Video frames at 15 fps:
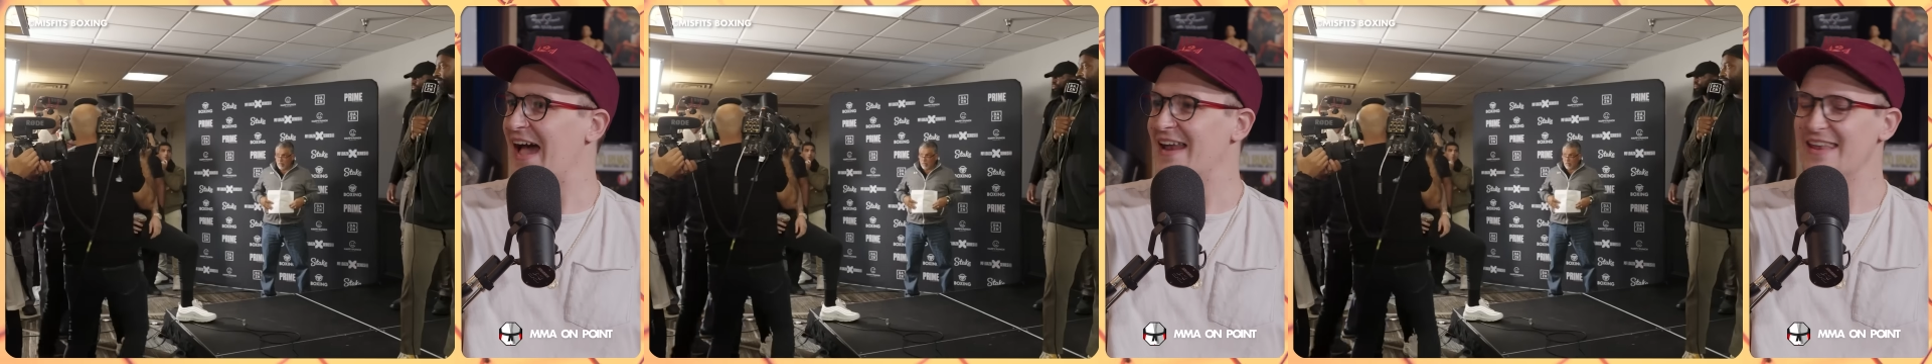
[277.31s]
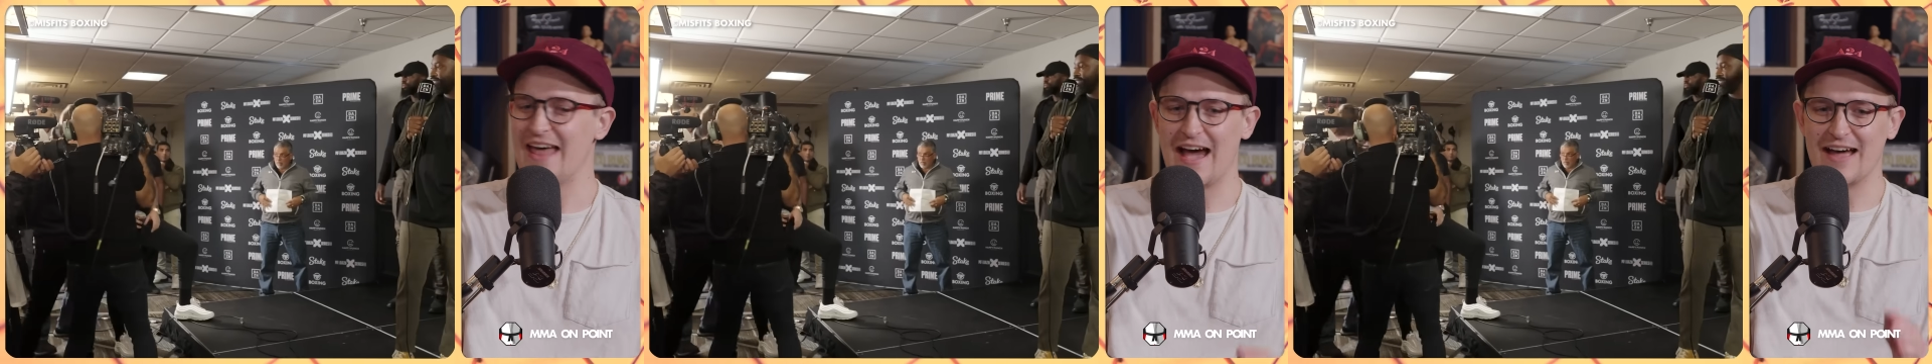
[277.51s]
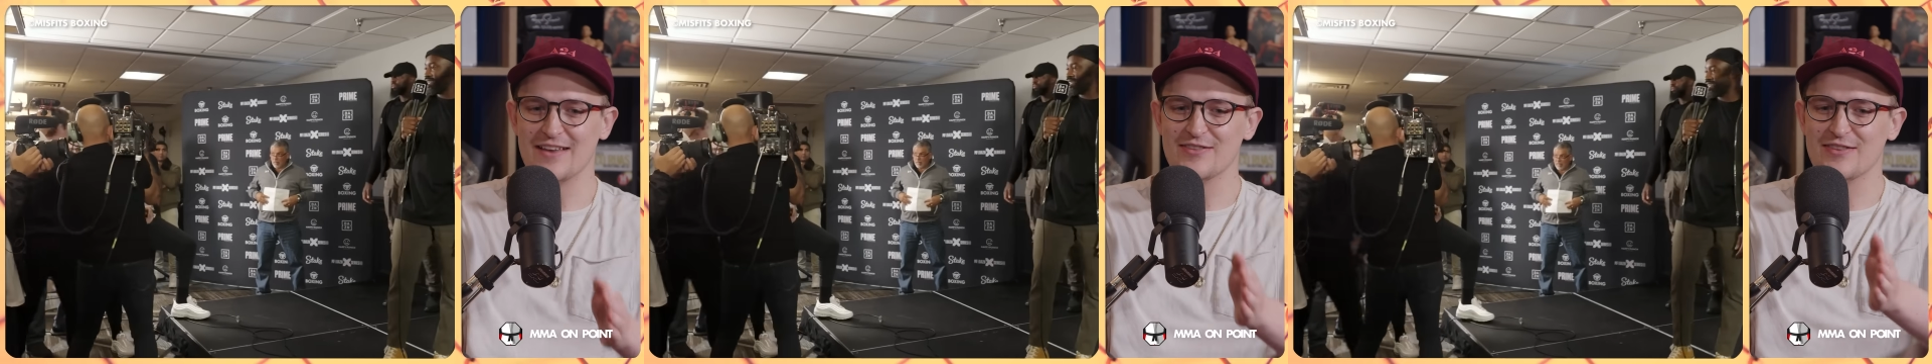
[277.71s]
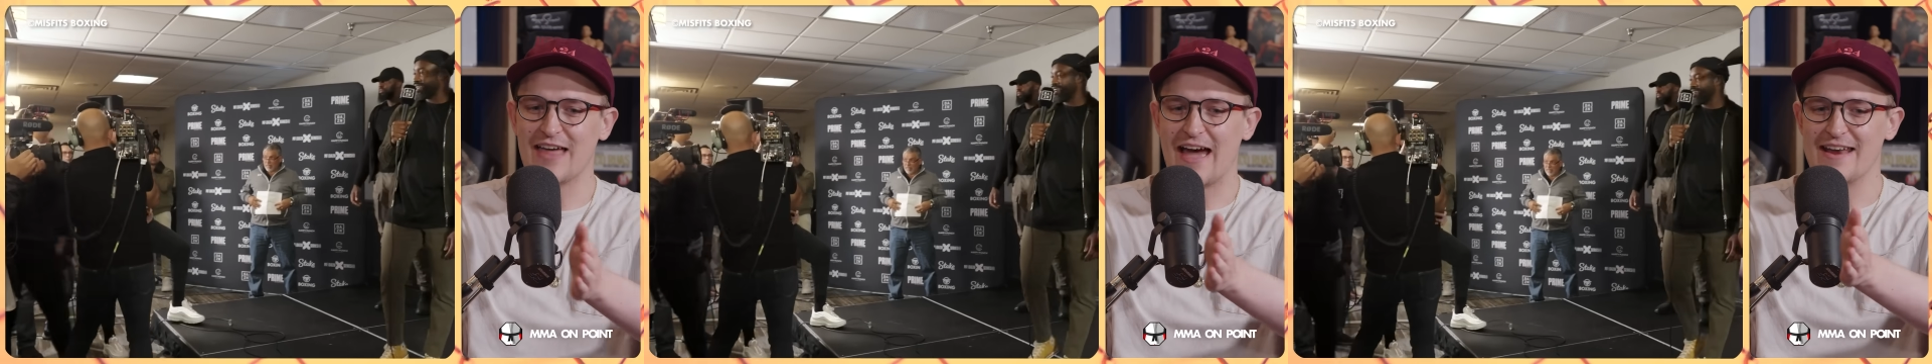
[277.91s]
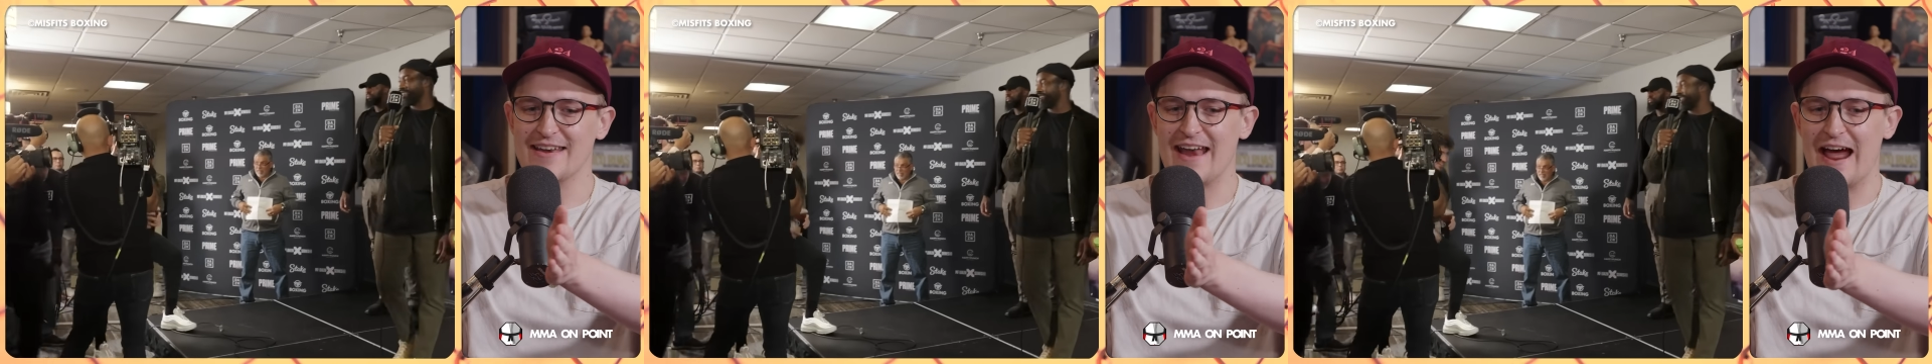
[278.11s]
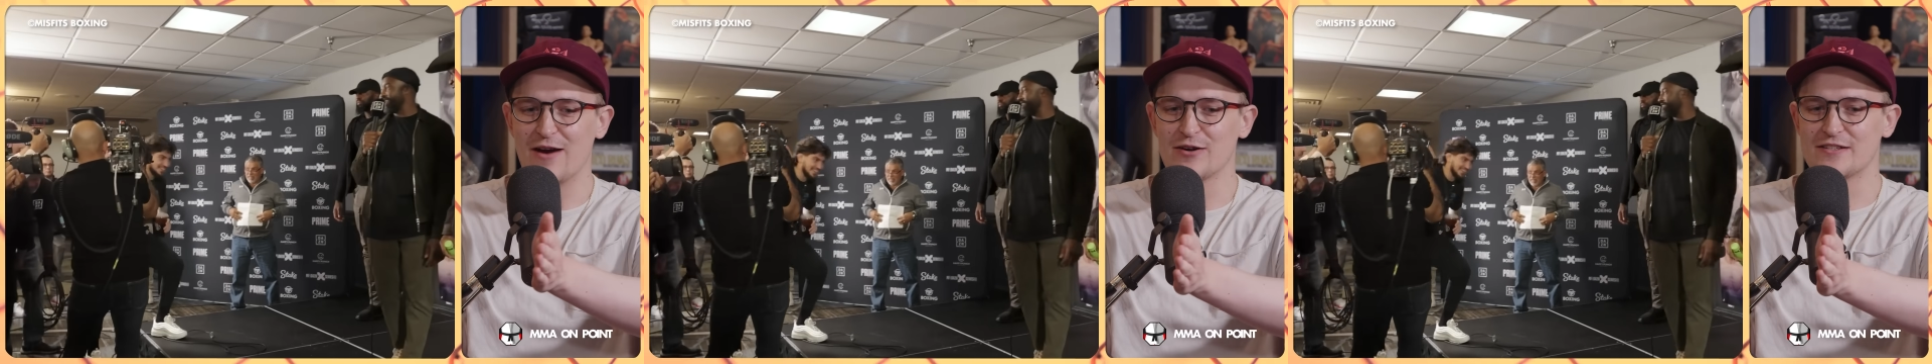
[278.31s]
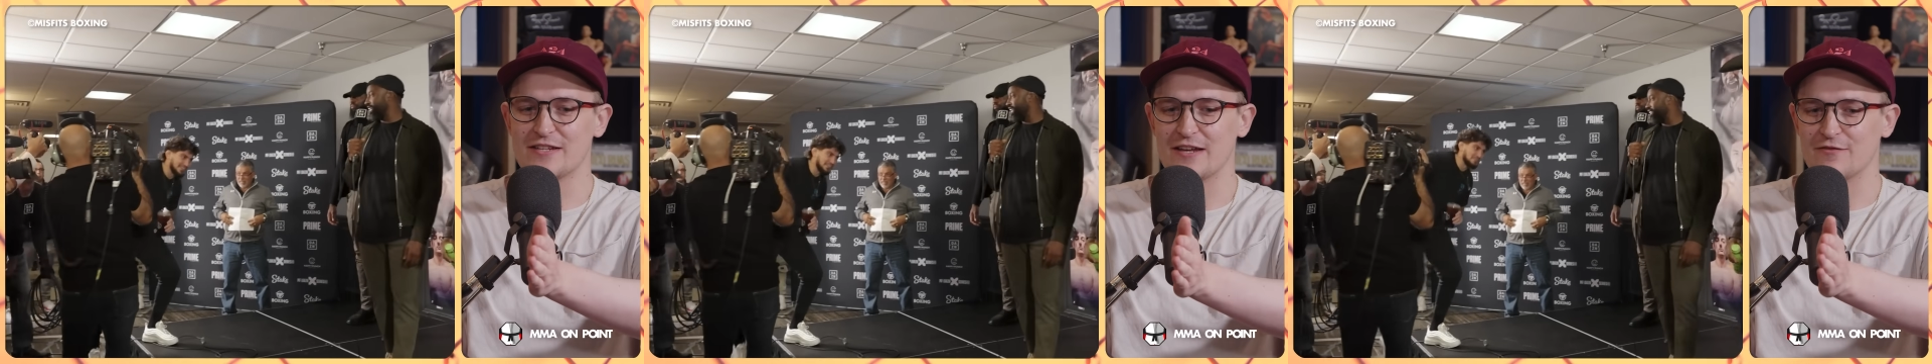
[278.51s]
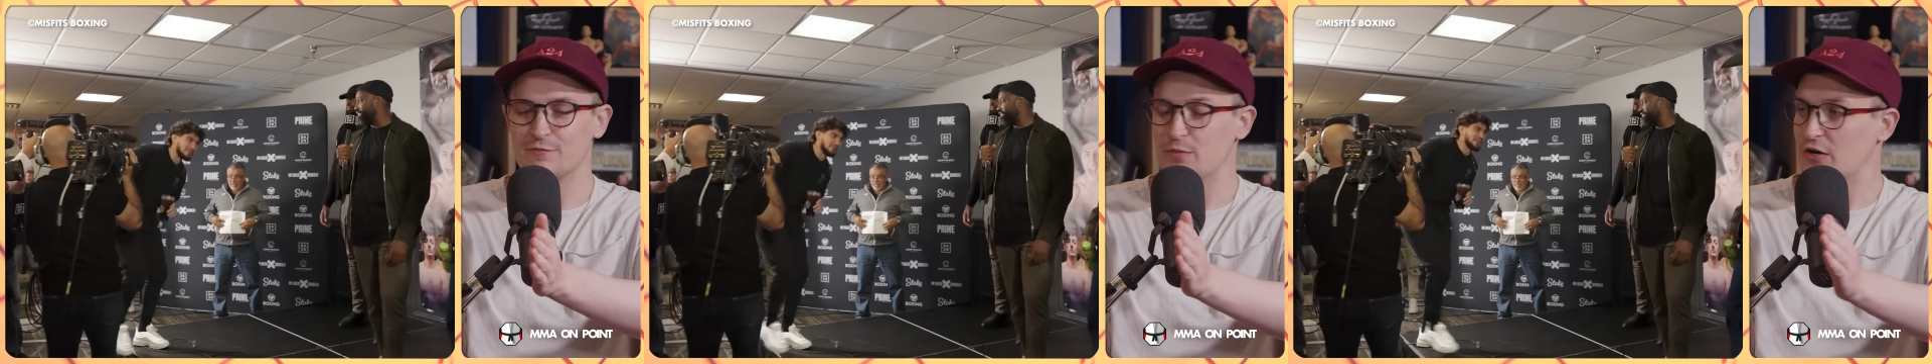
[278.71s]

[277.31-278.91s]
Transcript: And that narrative,